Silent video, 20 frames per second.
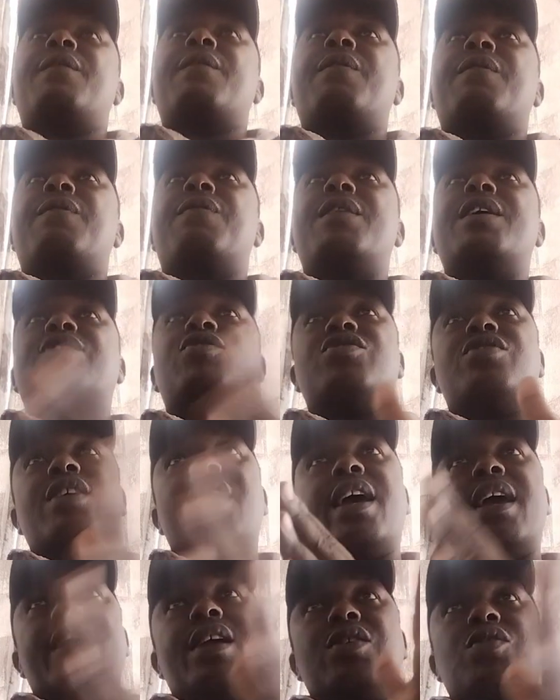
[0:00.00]
They
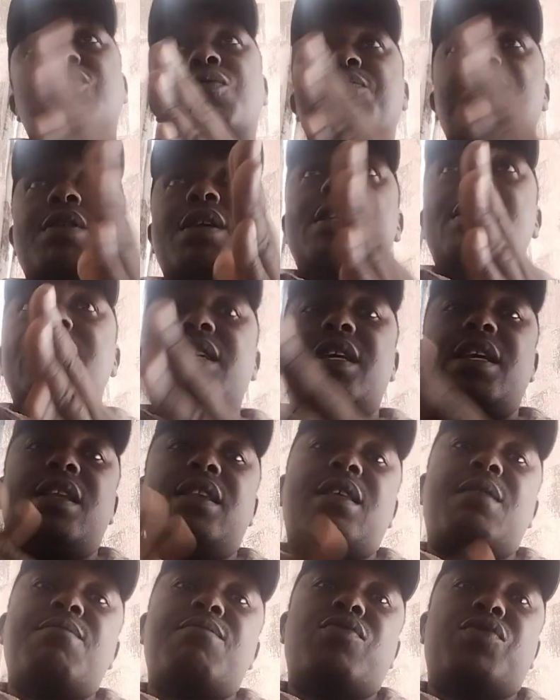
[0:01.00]
try to beat in
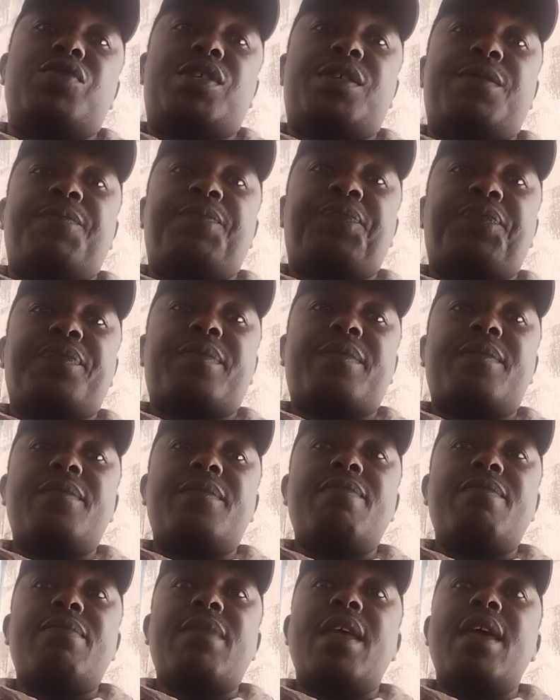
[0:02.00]
the bush.
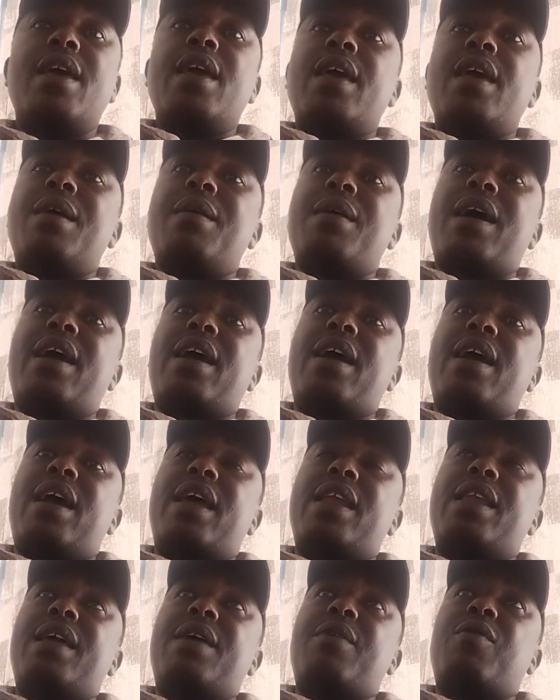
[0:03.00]
By
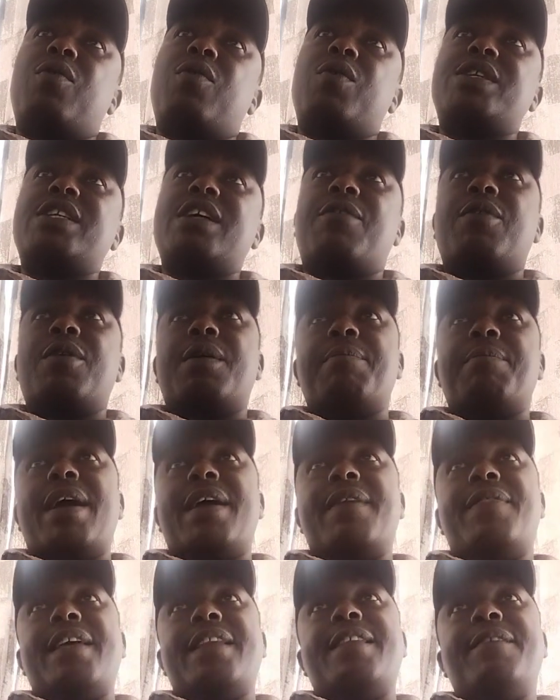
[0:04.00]

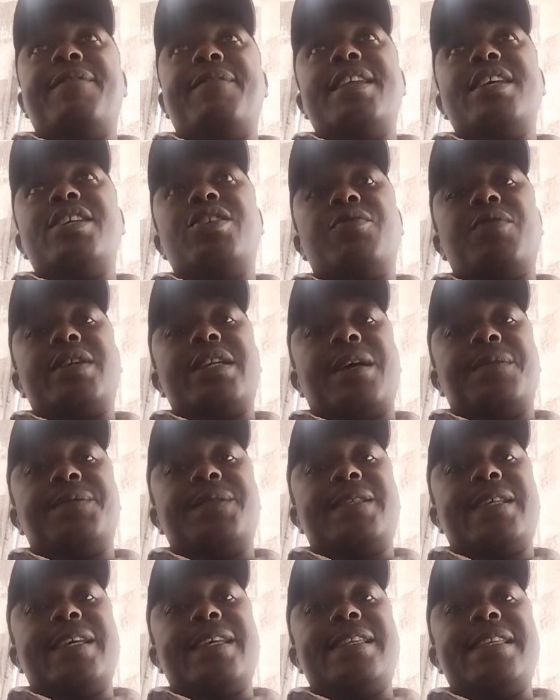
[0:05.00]
the definition, what I've
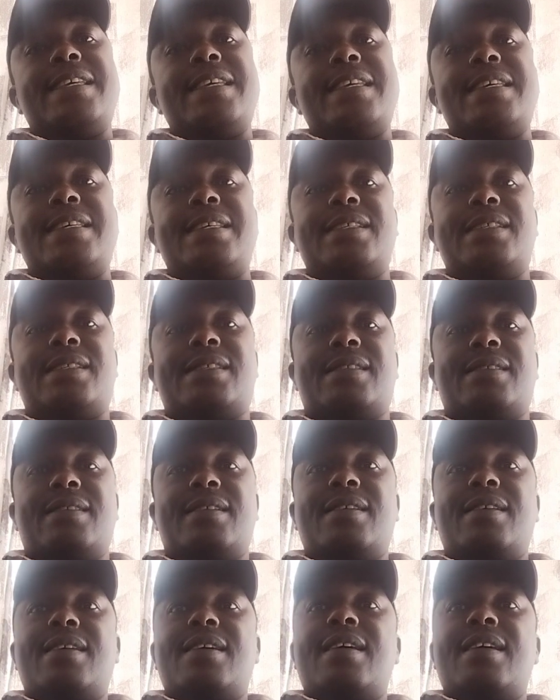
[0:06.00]
said is
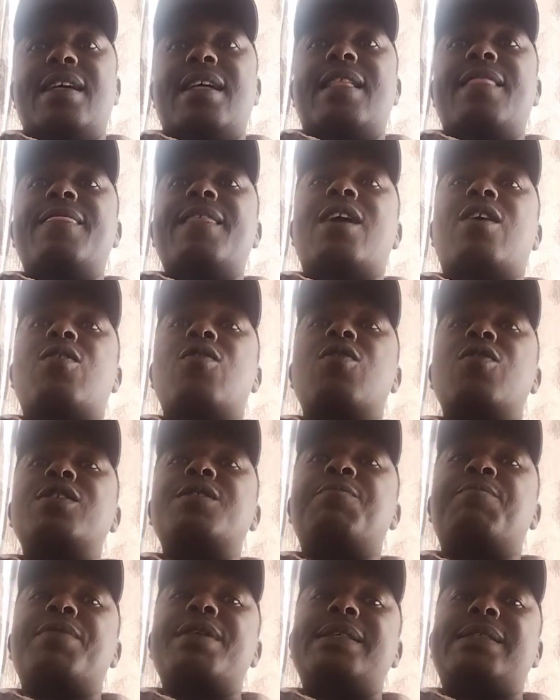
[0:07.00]
the
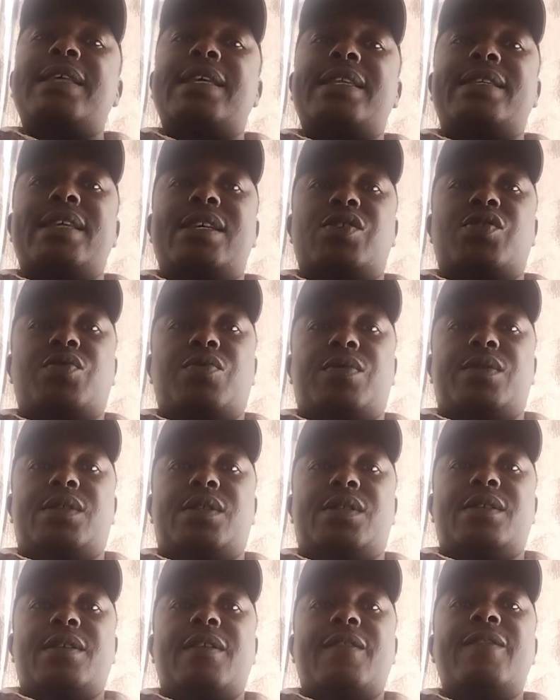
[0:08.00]
cord
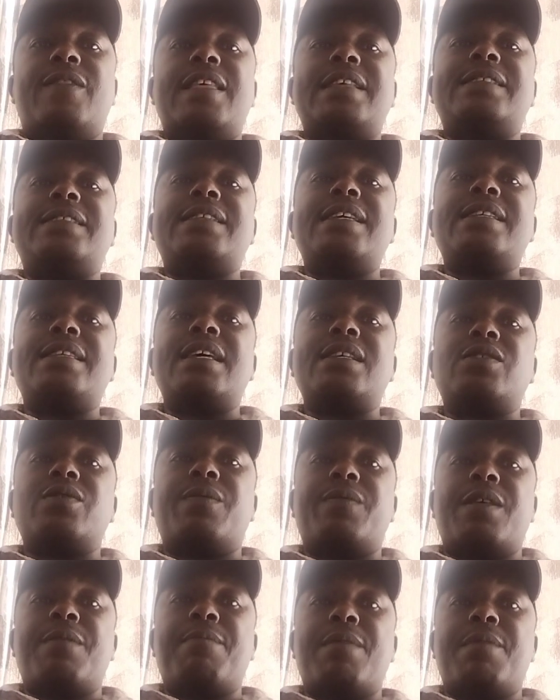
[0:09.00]
presentations, the status
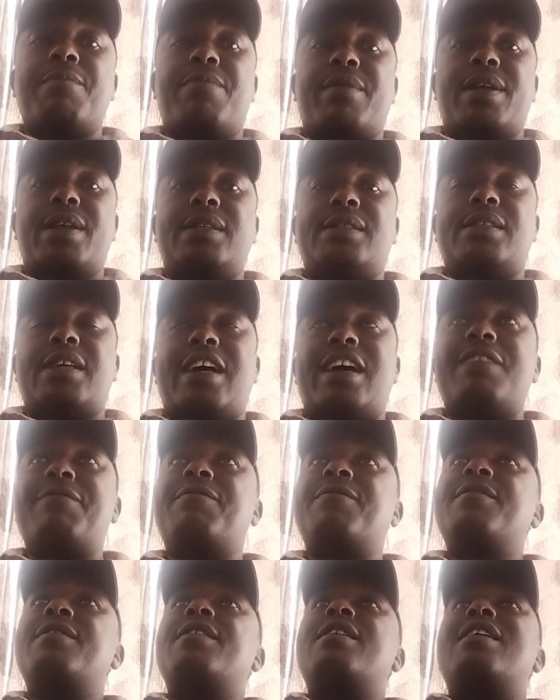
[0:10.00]
of the membranes are
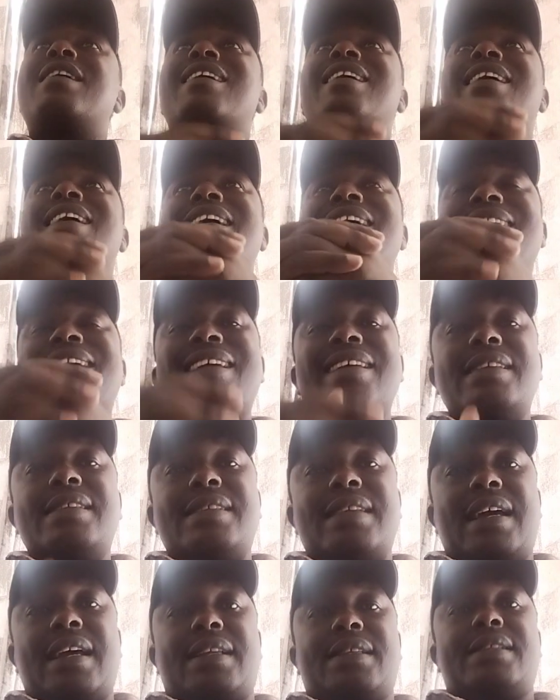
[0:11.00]

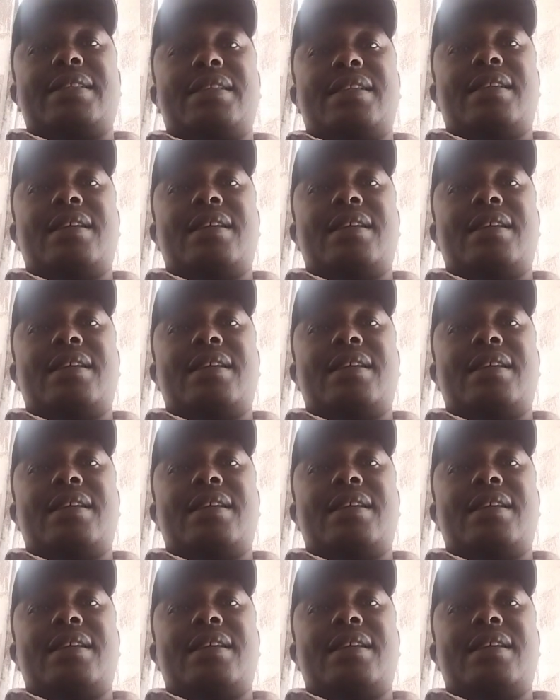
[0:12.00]
intact.